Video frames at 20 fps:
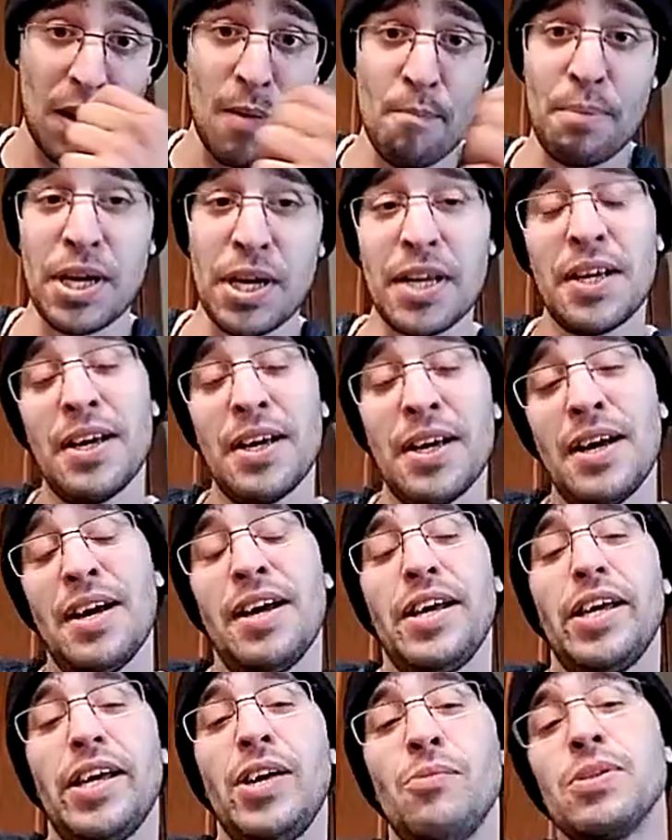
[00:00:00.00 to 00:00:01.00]
But
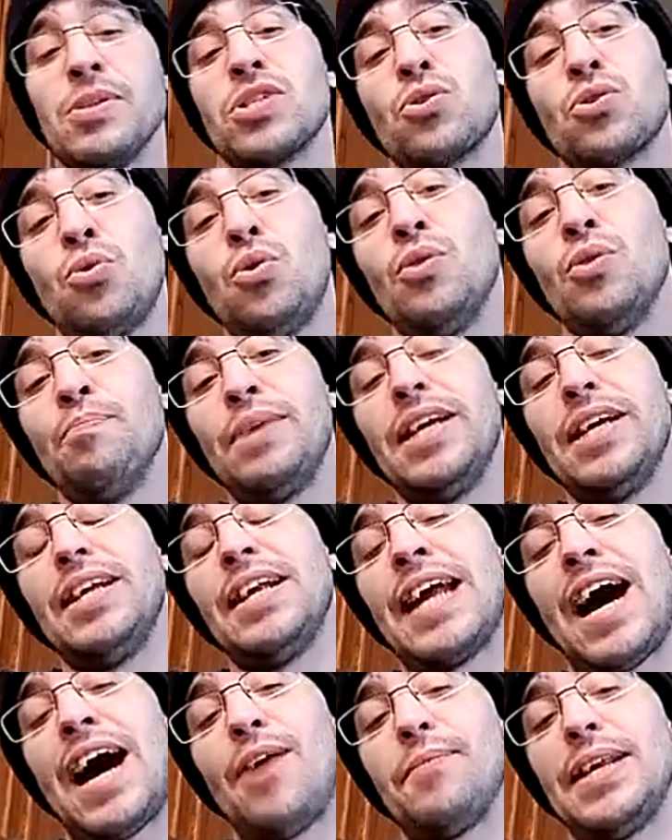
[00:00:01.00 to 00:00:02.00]
it was cool meeting
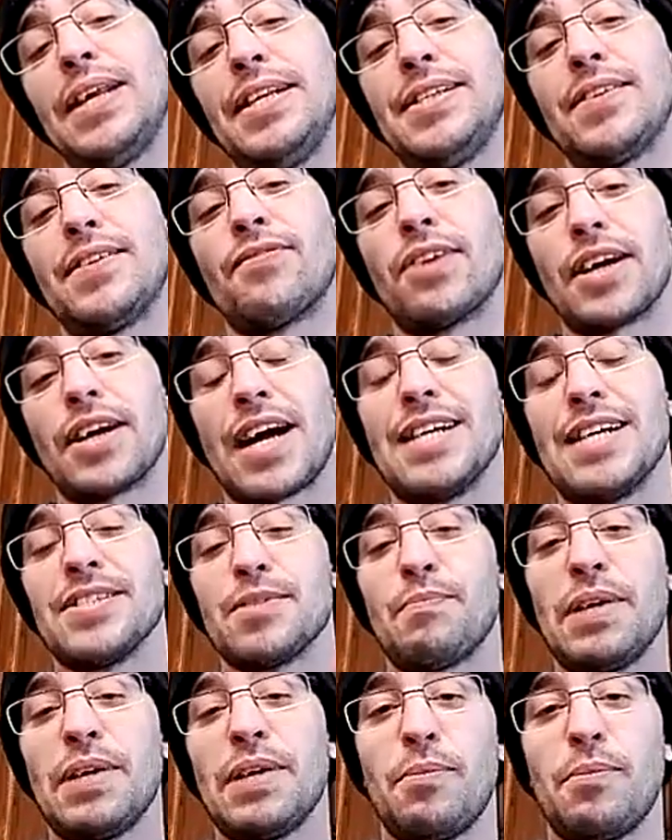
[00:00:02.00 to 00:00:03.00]
how many different kinds
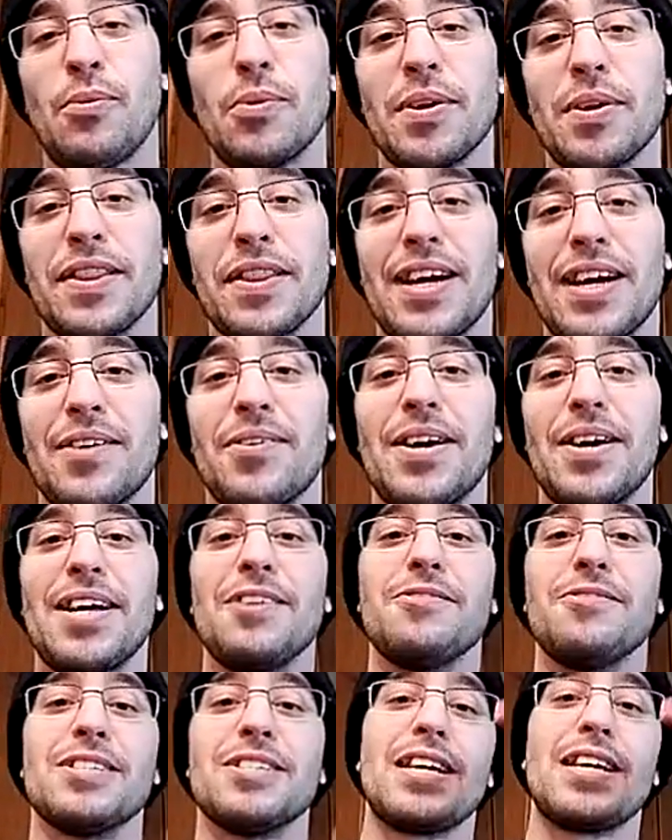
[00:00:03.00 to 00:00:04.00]
of people were there, right?
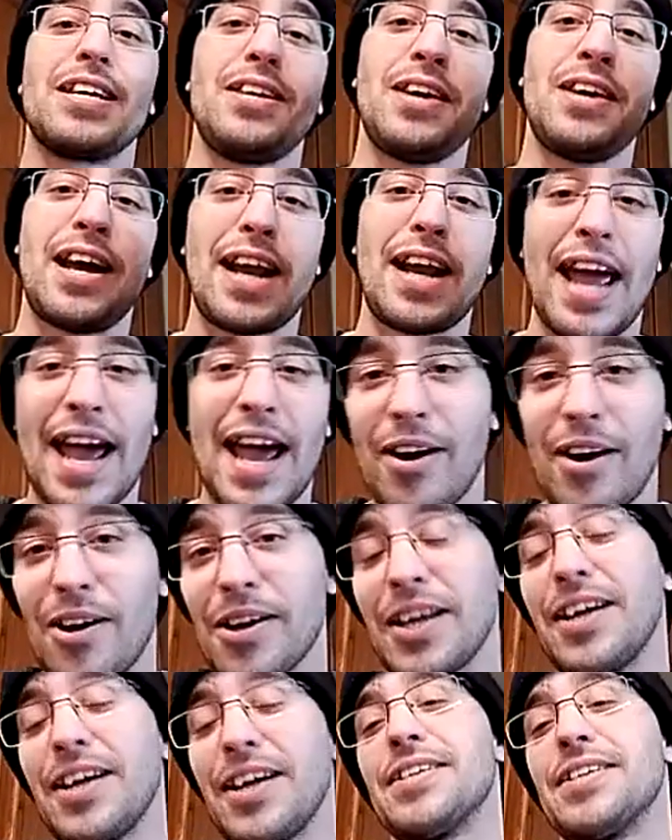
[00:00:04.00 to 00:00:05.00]
It was like, you had
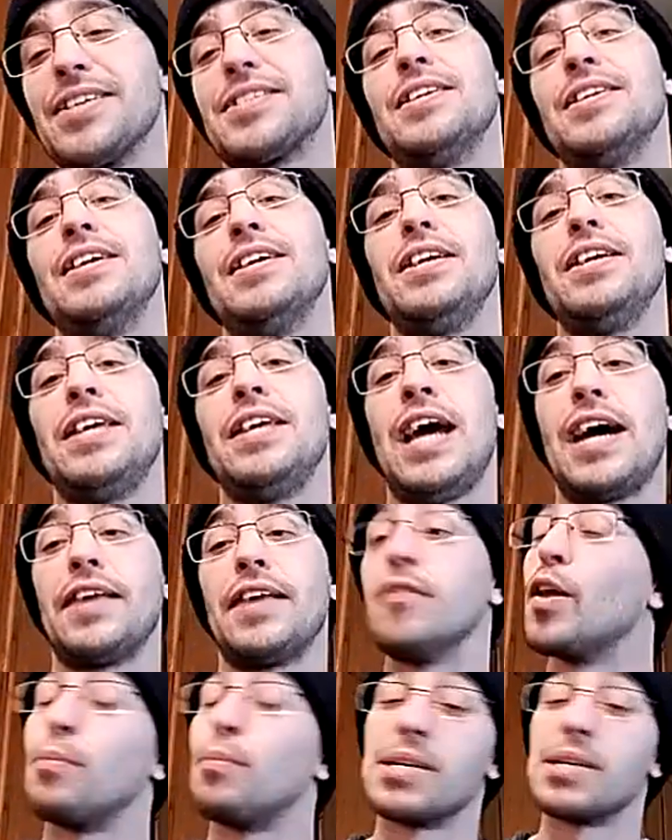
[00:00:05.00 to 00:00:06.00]
anarchists, you had
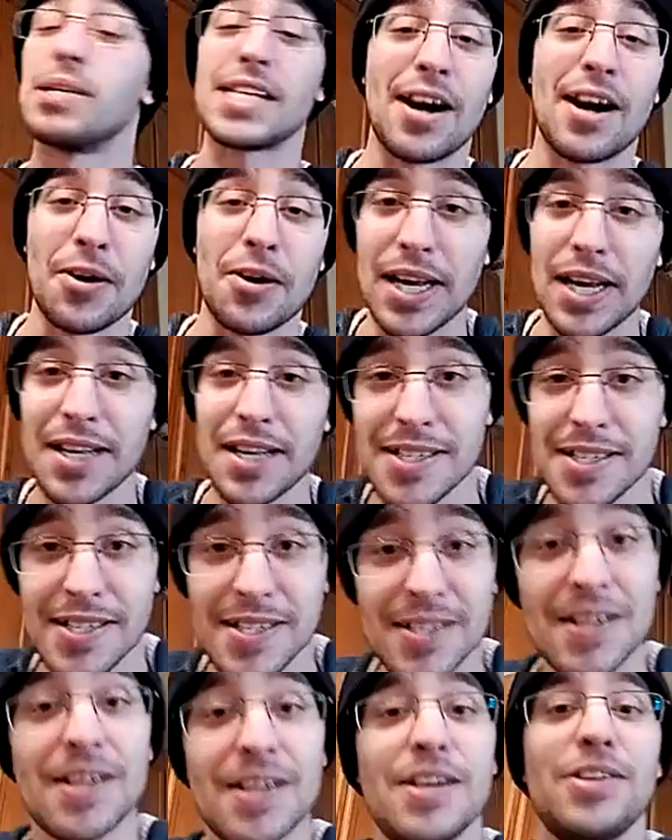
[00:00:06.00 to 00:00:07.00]

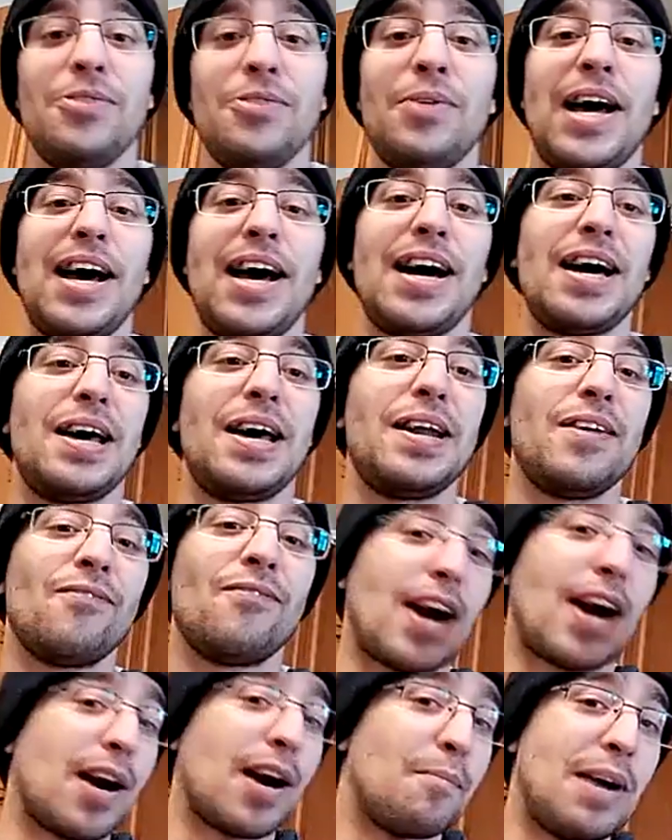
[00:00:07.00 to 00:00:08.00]
libertarians, you had
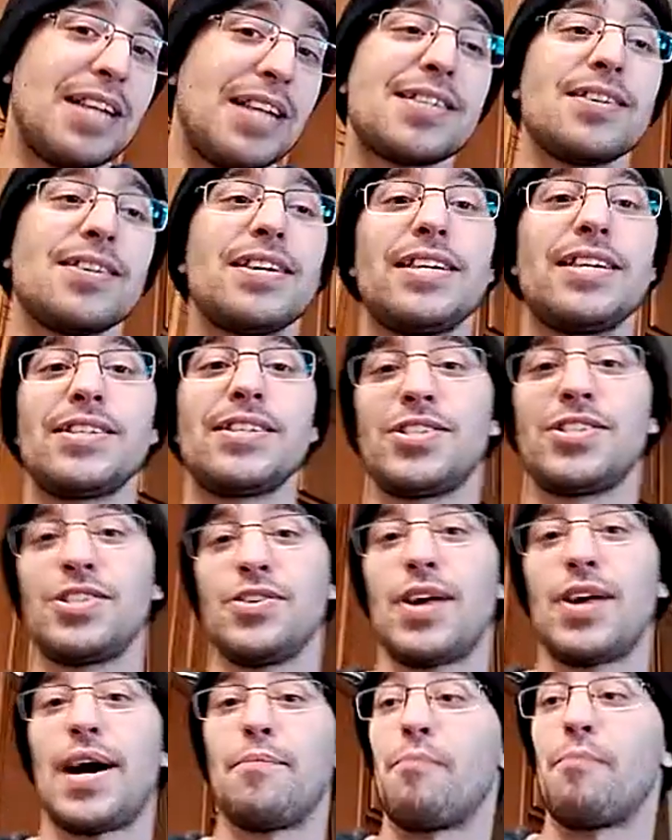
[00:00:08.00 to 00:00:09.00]
environmentalists,
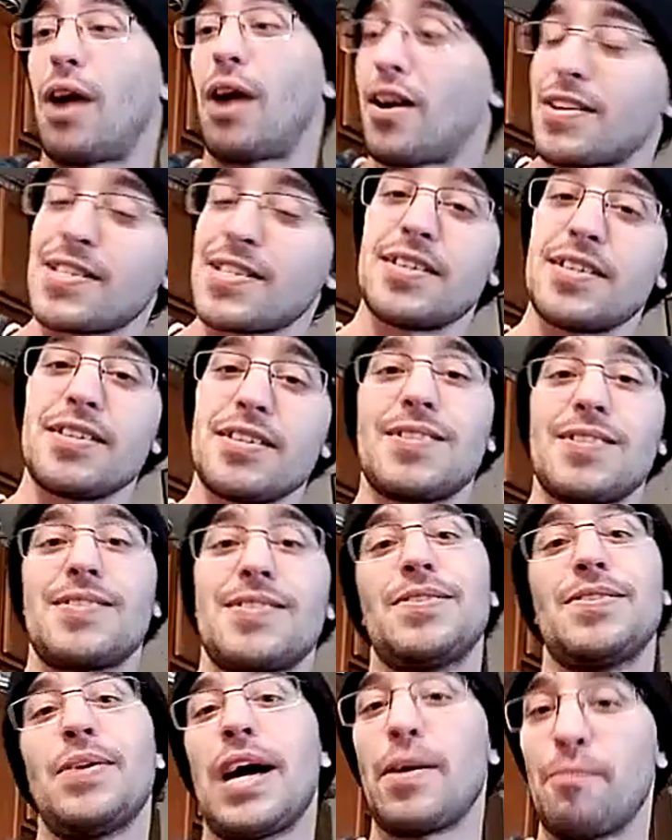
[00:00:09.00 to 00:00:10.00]
you had
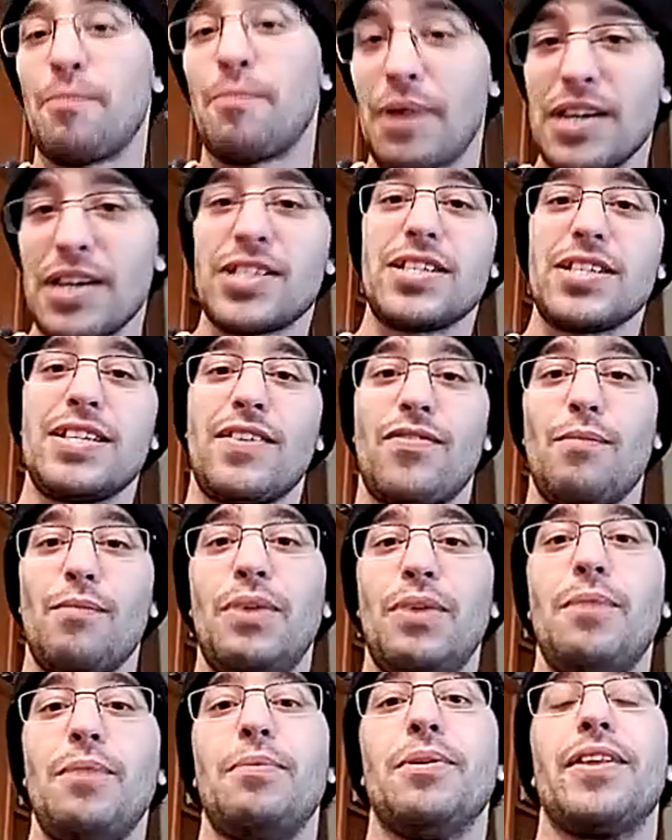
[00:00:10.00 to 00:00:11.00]
Marxists, you had a bunch of different
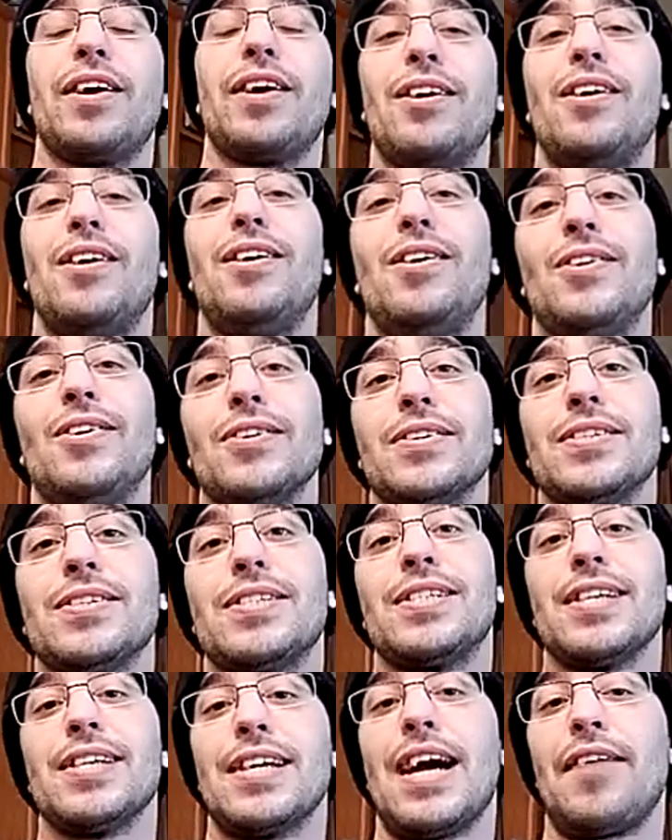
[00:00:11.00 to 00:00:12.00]
people there all
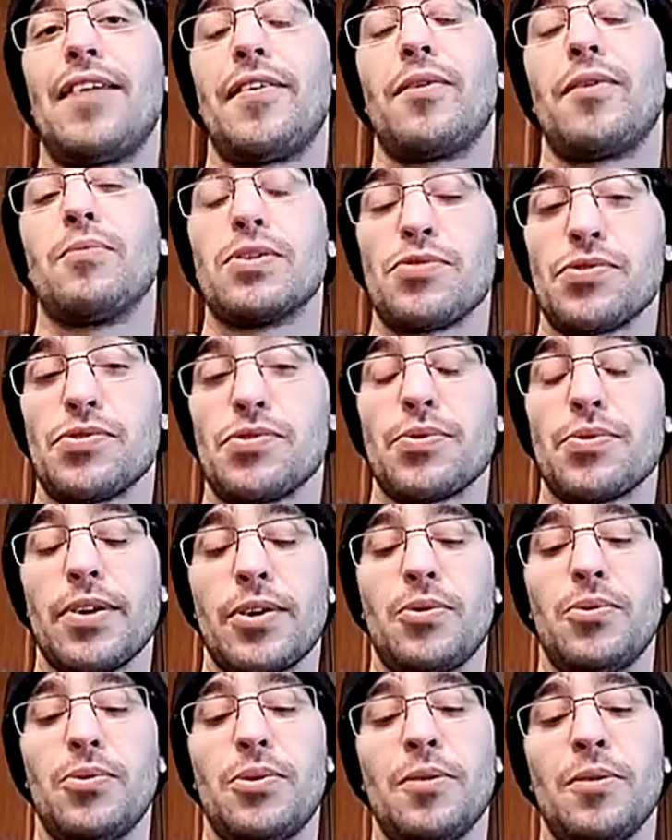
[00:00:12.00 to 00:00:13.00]
together, which was really
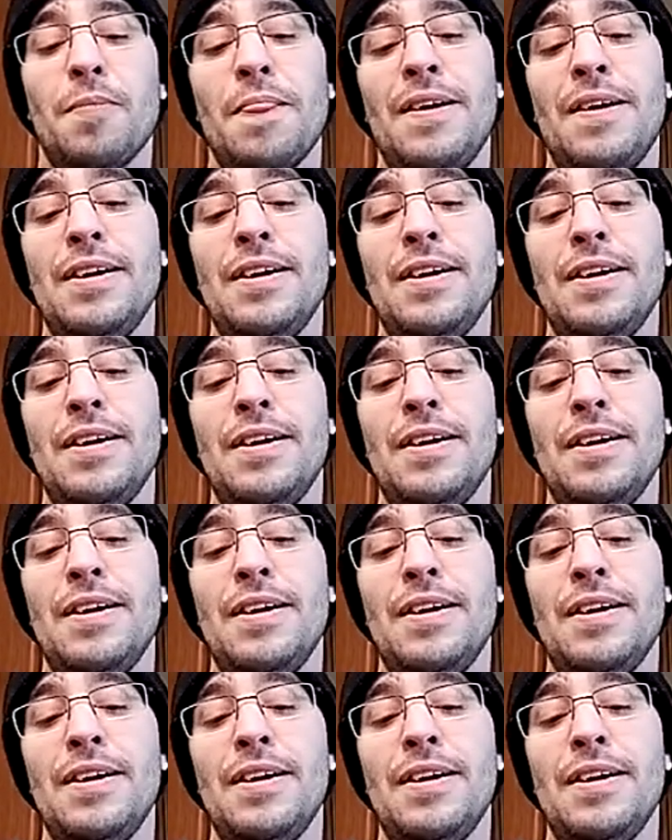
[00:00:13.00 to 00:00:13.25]
cool.